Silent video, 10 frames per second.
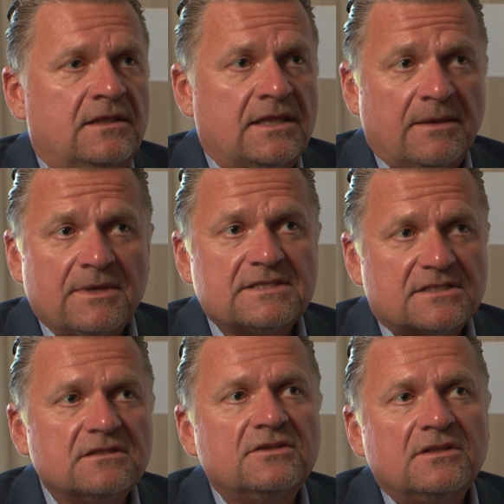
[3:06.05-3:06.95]
They may
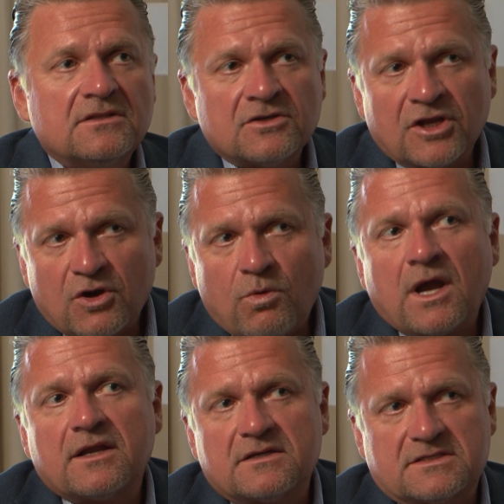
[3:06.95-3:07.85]
still
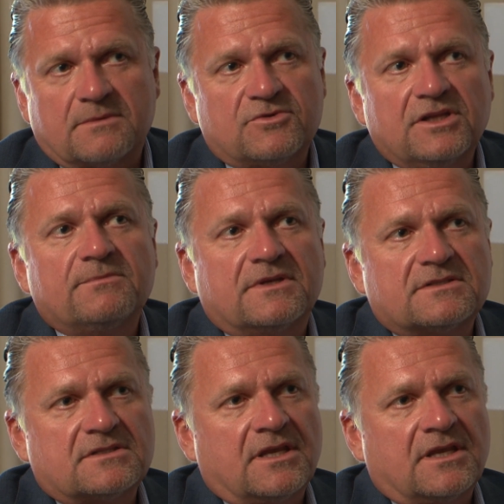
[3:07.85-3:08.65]
require some treatments.